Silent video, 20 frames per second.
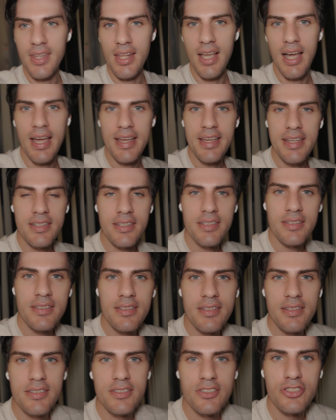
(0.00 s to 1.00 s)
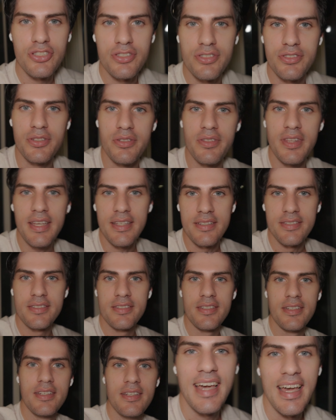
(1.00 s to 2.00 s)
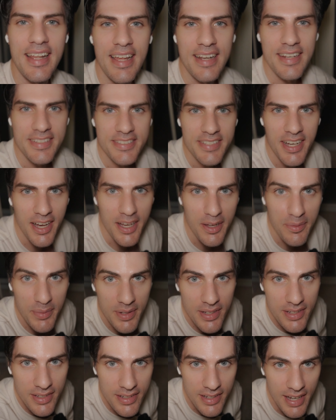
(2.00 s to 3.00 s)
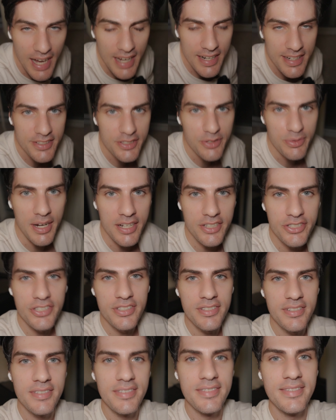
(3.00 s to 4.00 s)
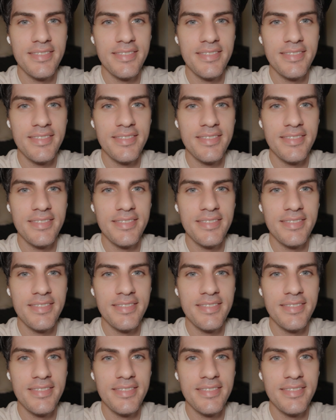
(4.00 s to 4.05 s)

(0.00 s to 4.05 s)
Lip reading: I can just do this at any time, any direction.